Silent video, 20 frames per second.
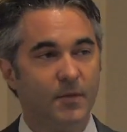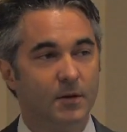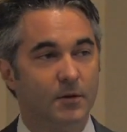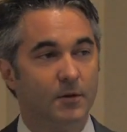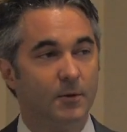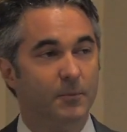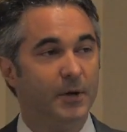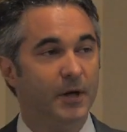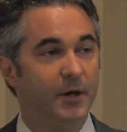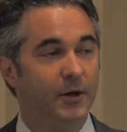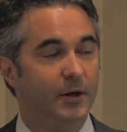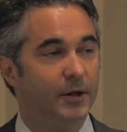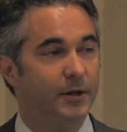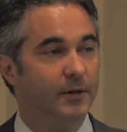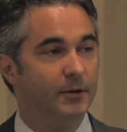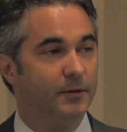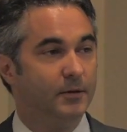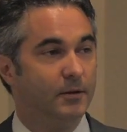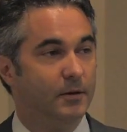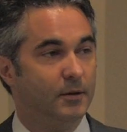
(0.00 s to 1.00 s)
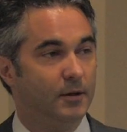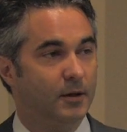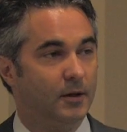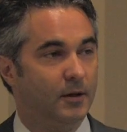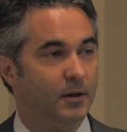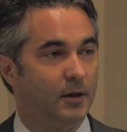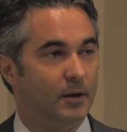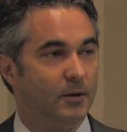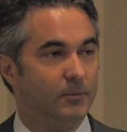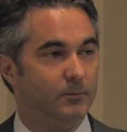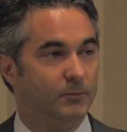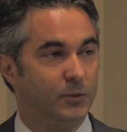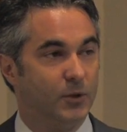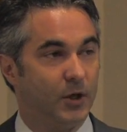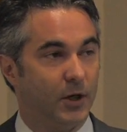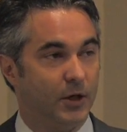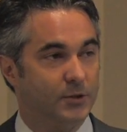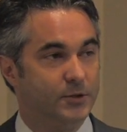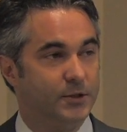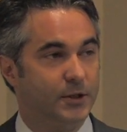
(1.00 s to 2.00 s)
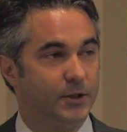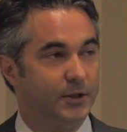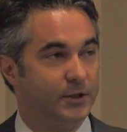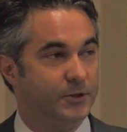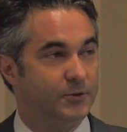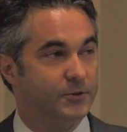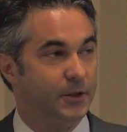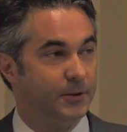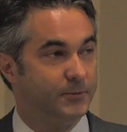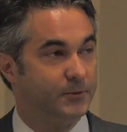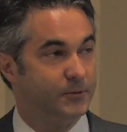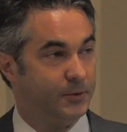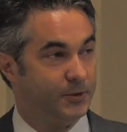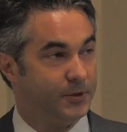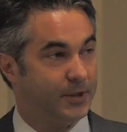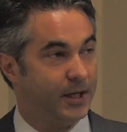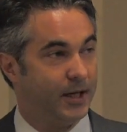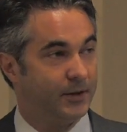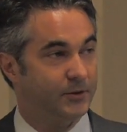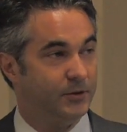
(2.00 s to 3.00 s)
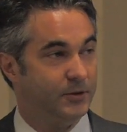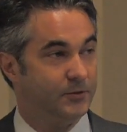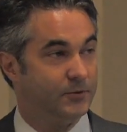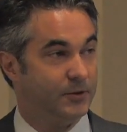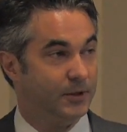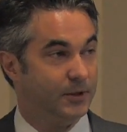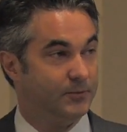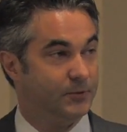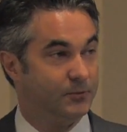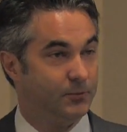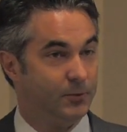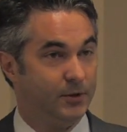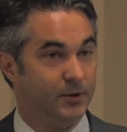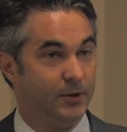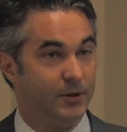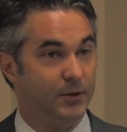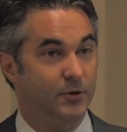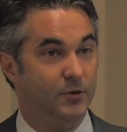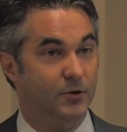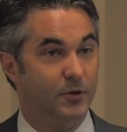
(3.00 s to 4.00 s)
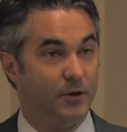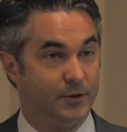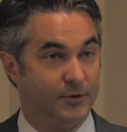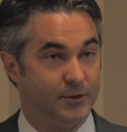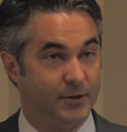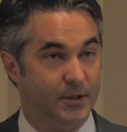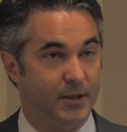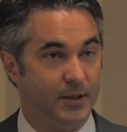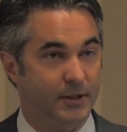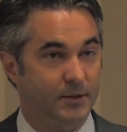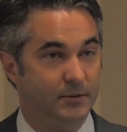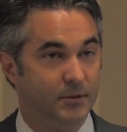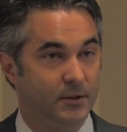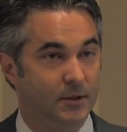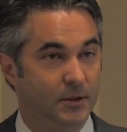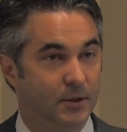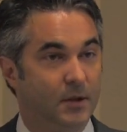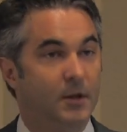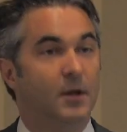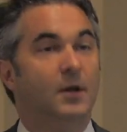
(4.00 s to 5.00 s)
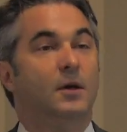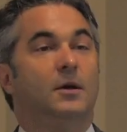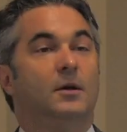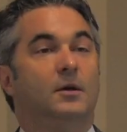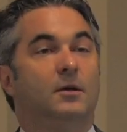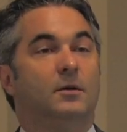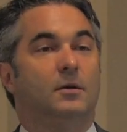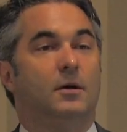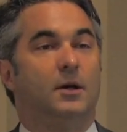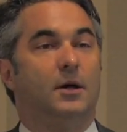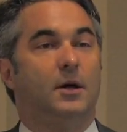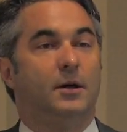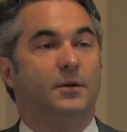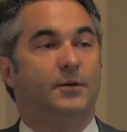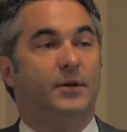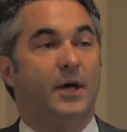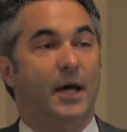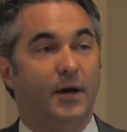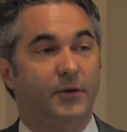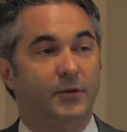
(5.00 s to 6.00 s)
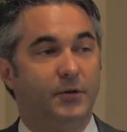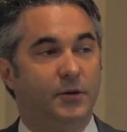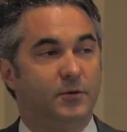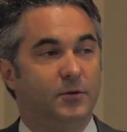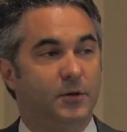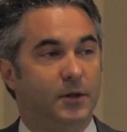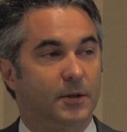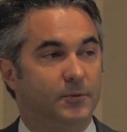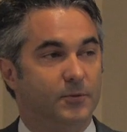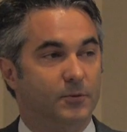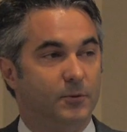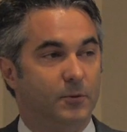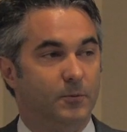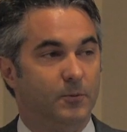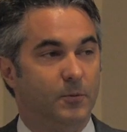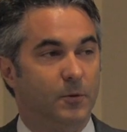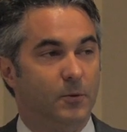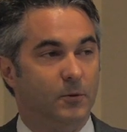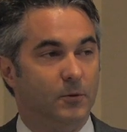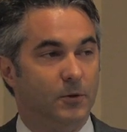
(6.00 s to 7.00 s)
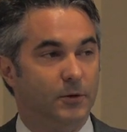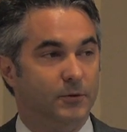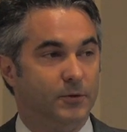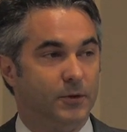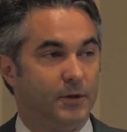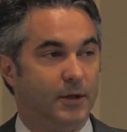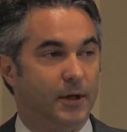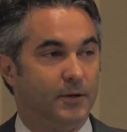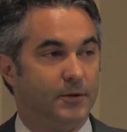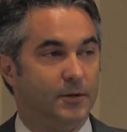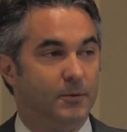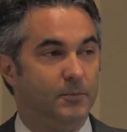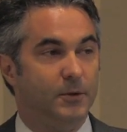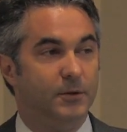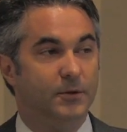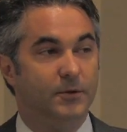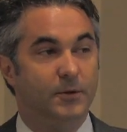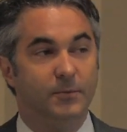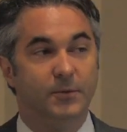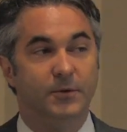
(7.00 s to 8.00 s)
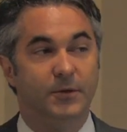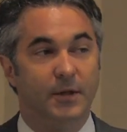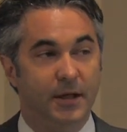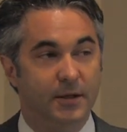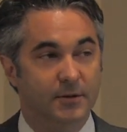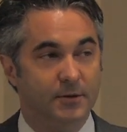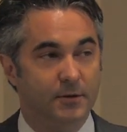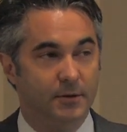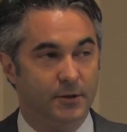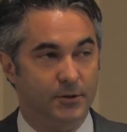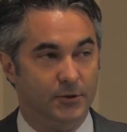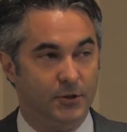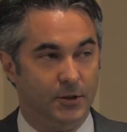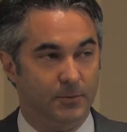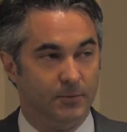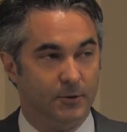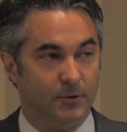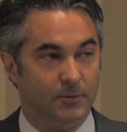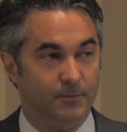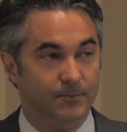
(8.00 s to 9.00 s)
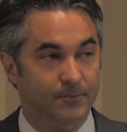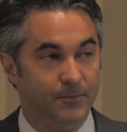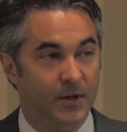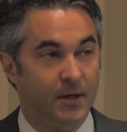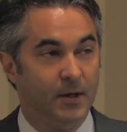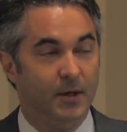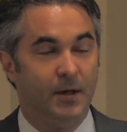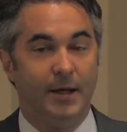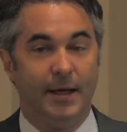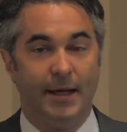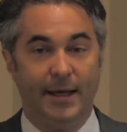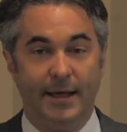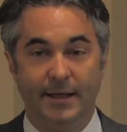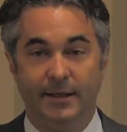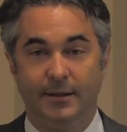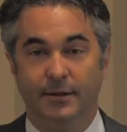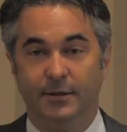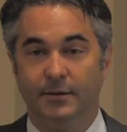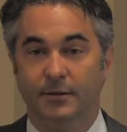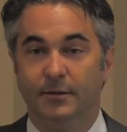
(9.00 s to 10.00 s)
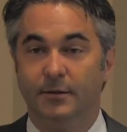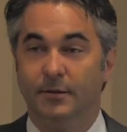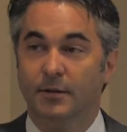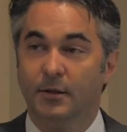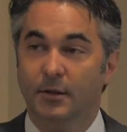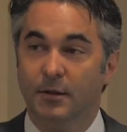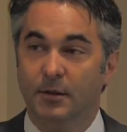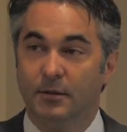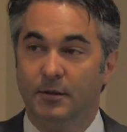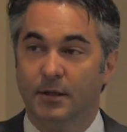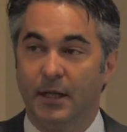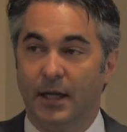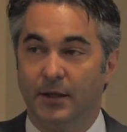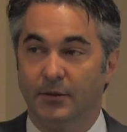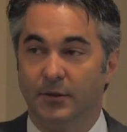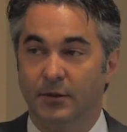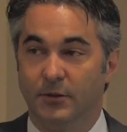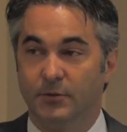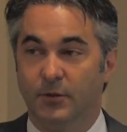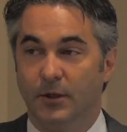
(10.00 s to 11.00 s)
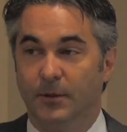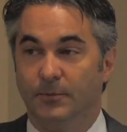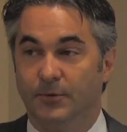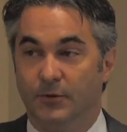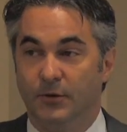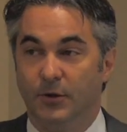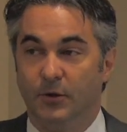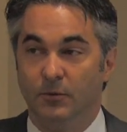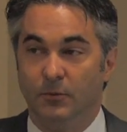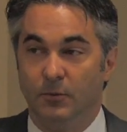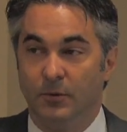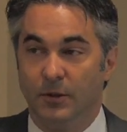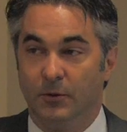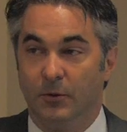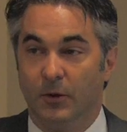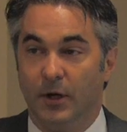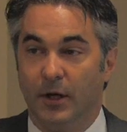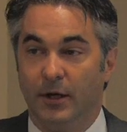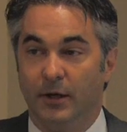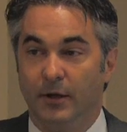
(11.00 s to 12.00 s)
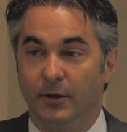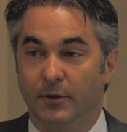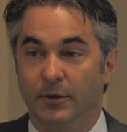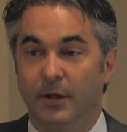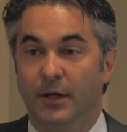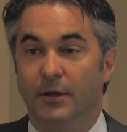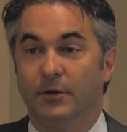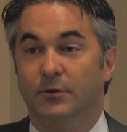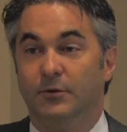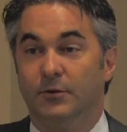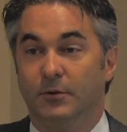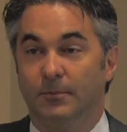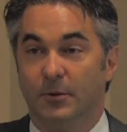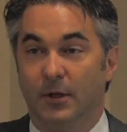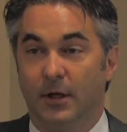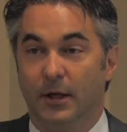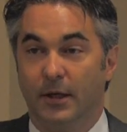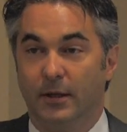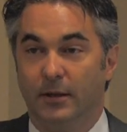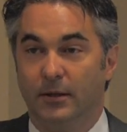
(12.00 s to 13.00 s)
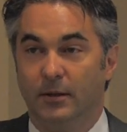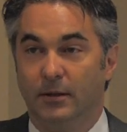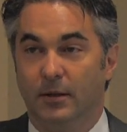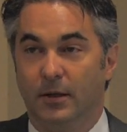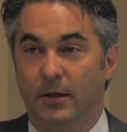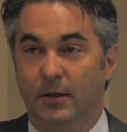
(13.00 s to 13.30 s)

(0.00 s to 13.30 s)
comparing car sharing trips with taxi trips within New York City, taxi trips will turn out to be substantially cheaper. And taxi trips don't require that you supply